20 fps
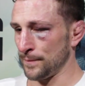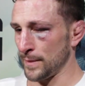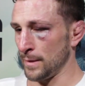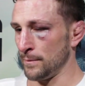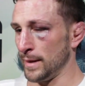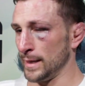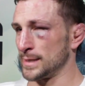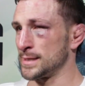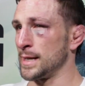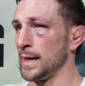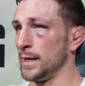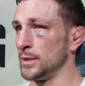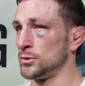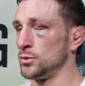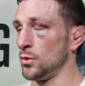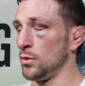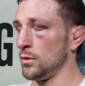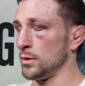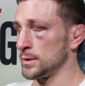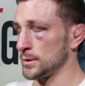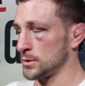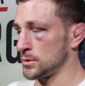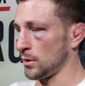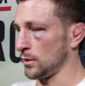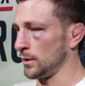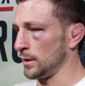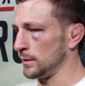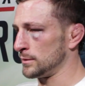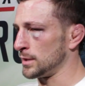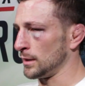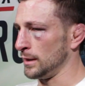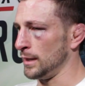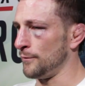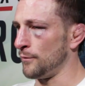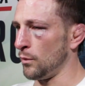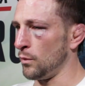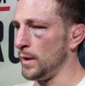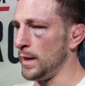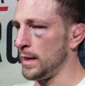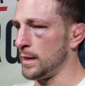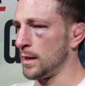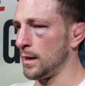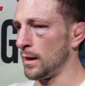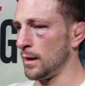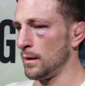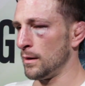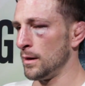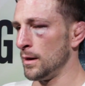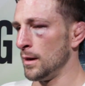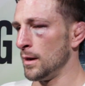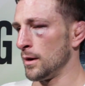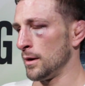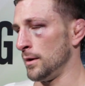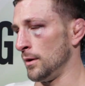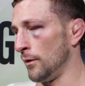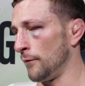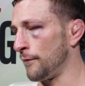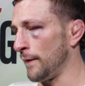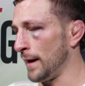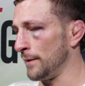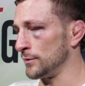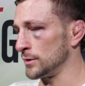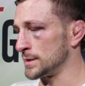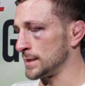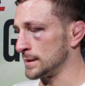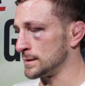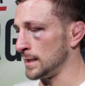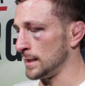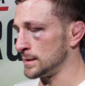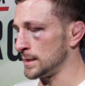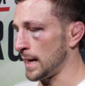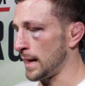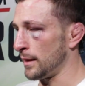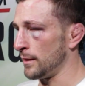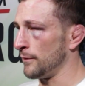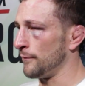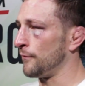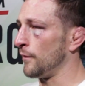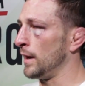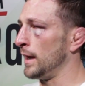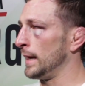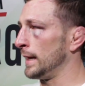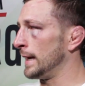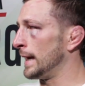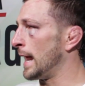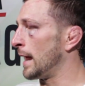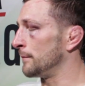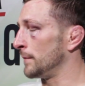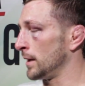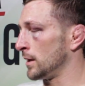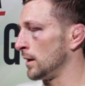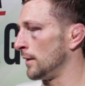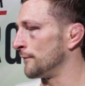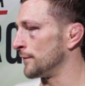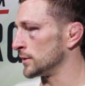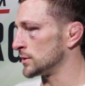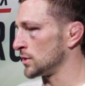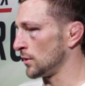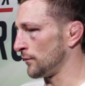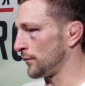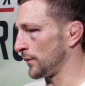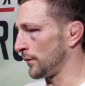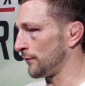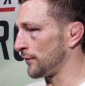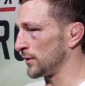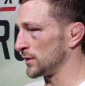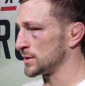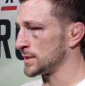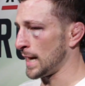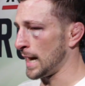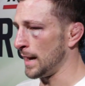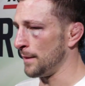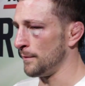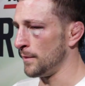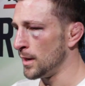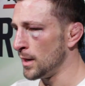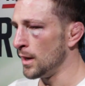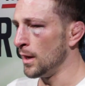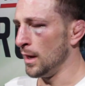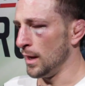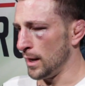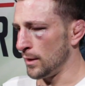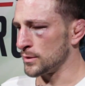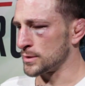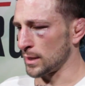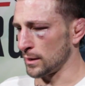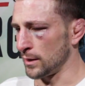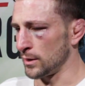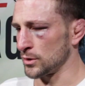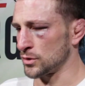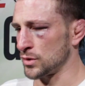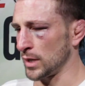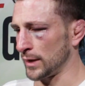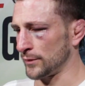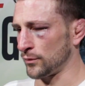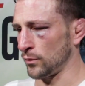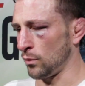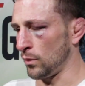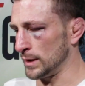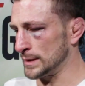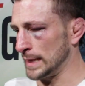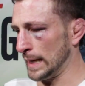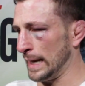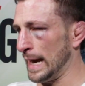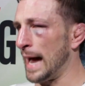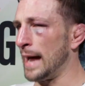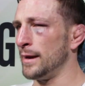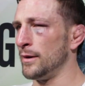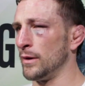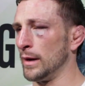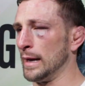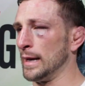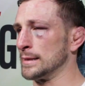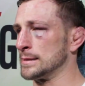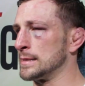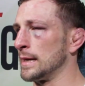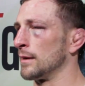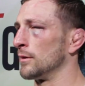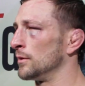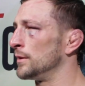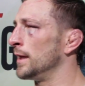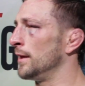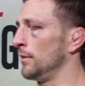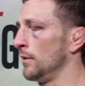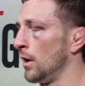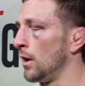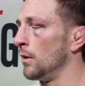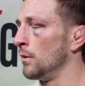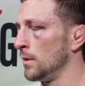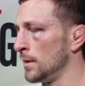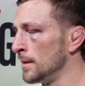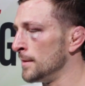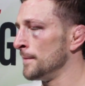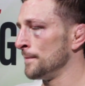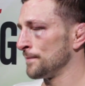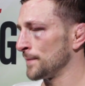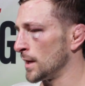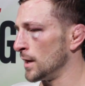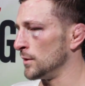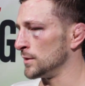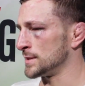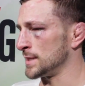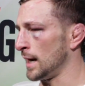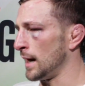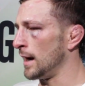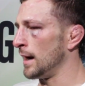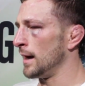in my schedule. So to leave a week, 5 or 6 days ahead of the fight and get out of my comfort zone for the first time, it was a little stressful. Once I got here and got settled in, though, it was